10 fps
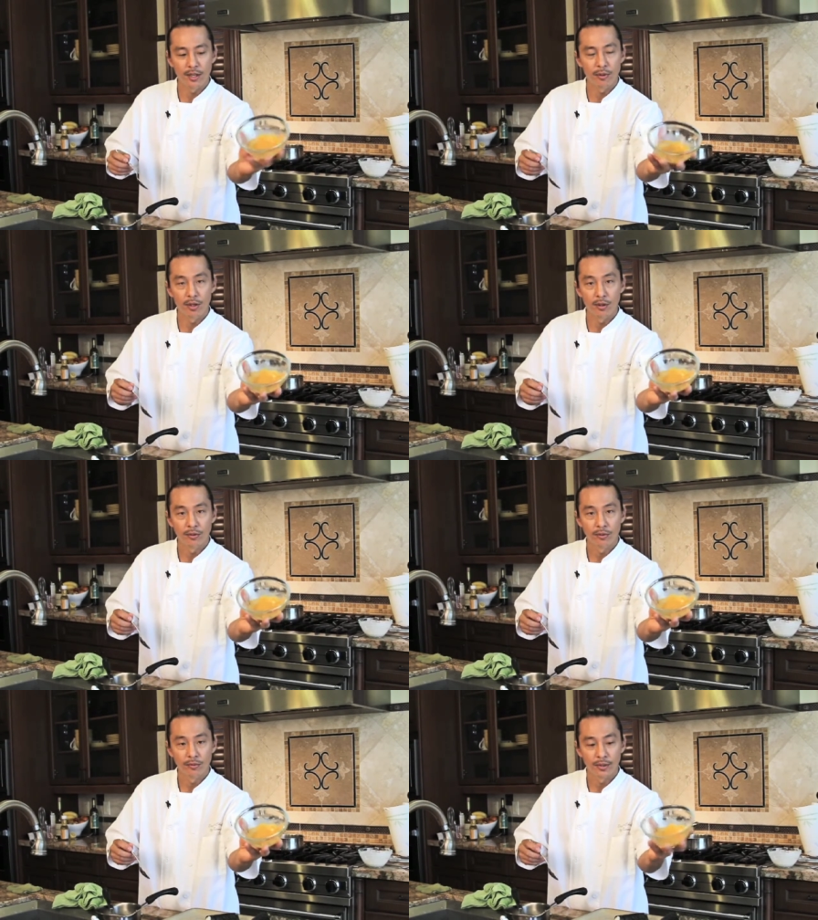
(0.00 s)
Here we go,
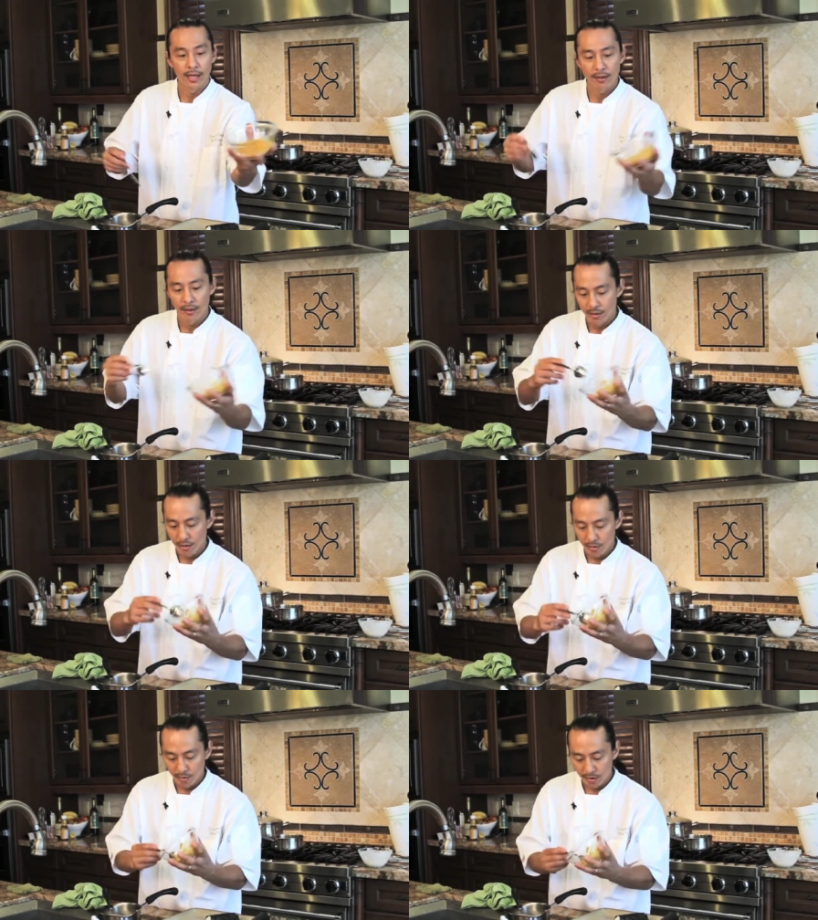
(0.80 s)
okay?
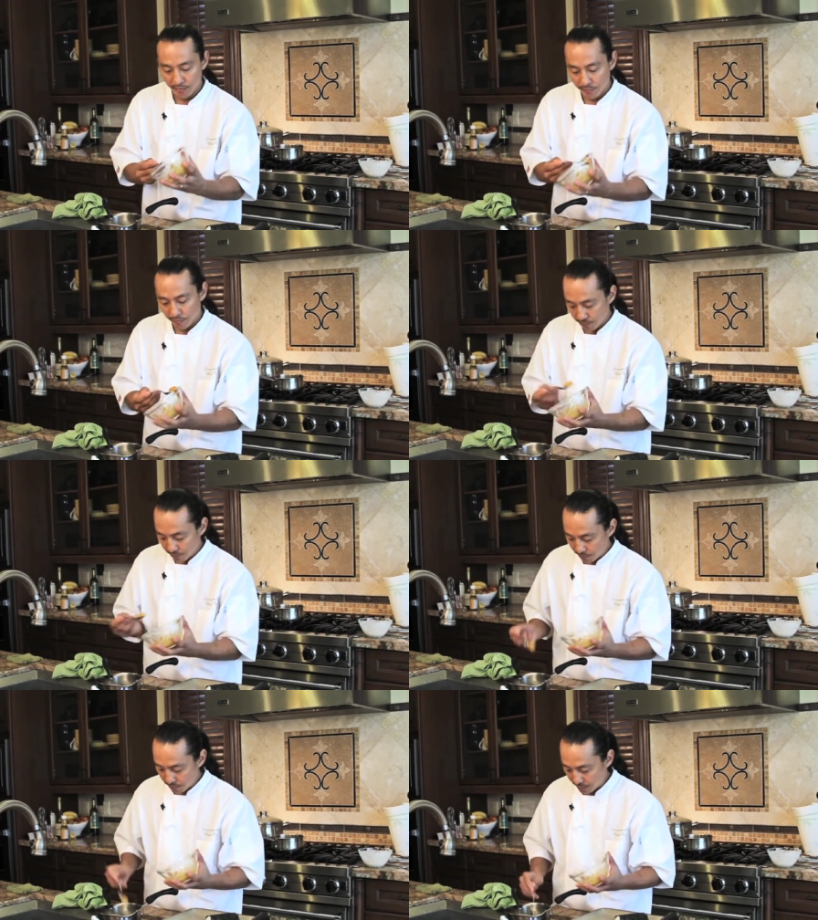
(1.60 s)

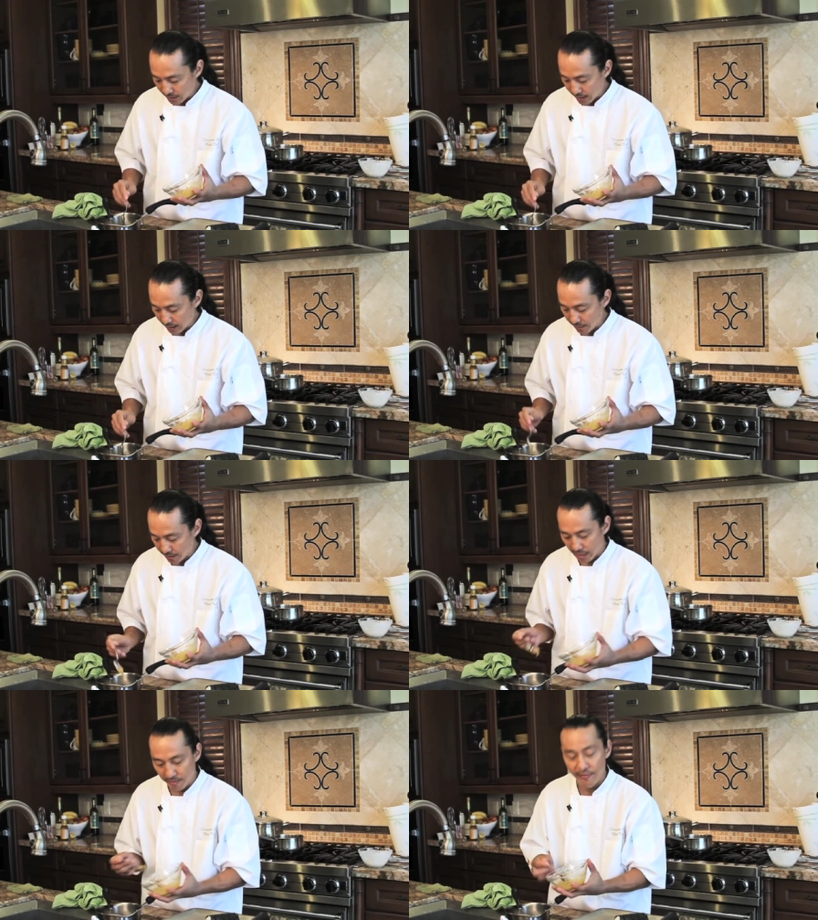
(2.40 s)
Just have a little bit
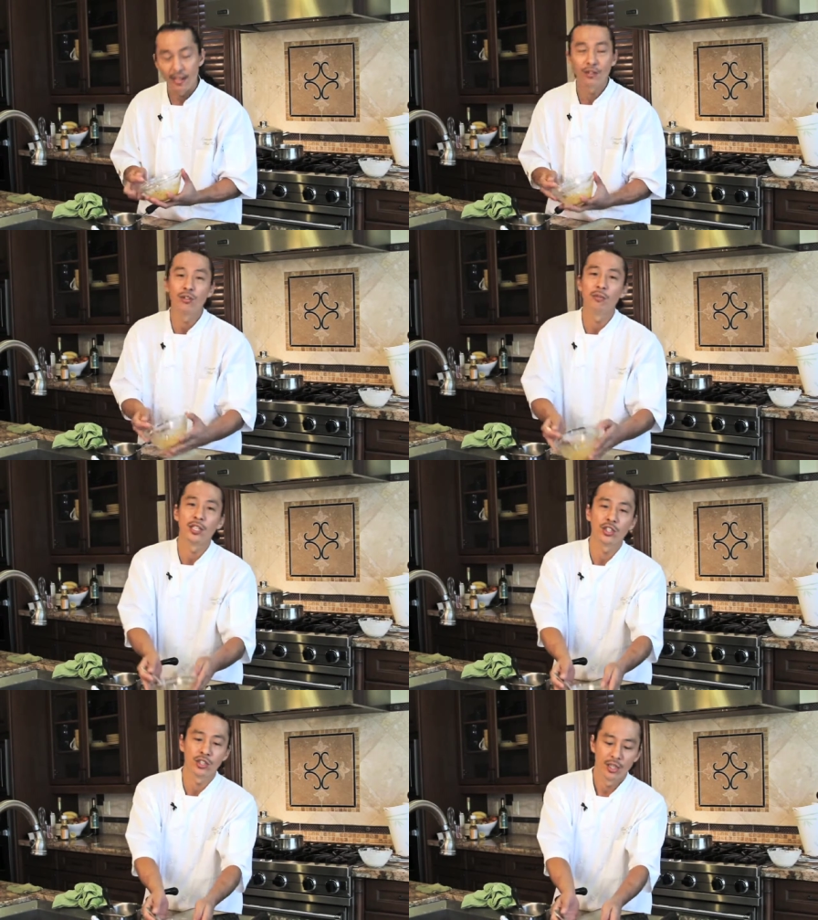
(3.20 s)
of time. If you add too
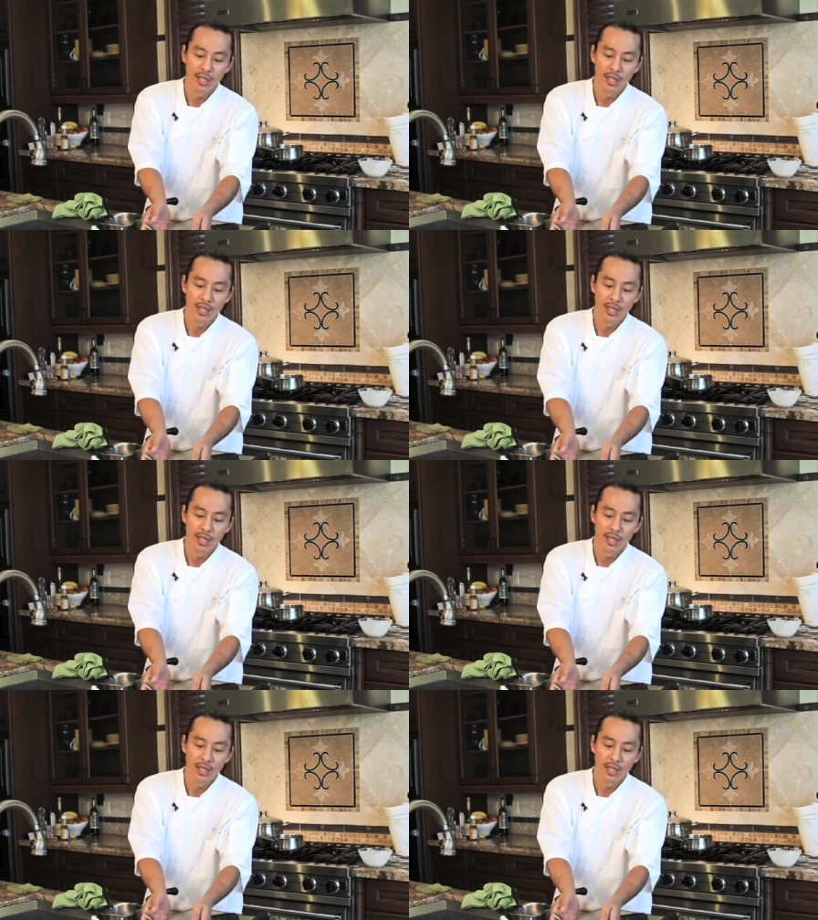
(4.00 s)
much,